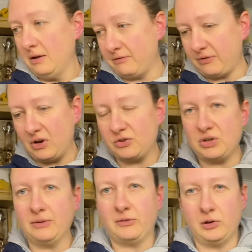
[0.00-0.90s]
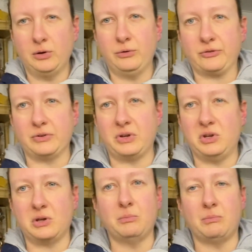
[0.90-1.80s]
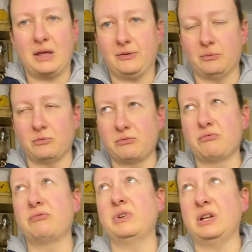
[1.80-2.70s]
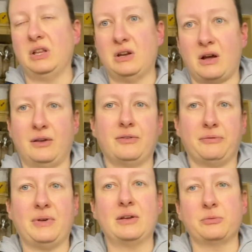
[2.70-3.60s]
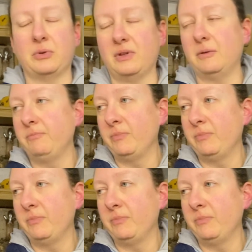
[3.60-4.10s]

very translucent, and you can make some really nice effects with it.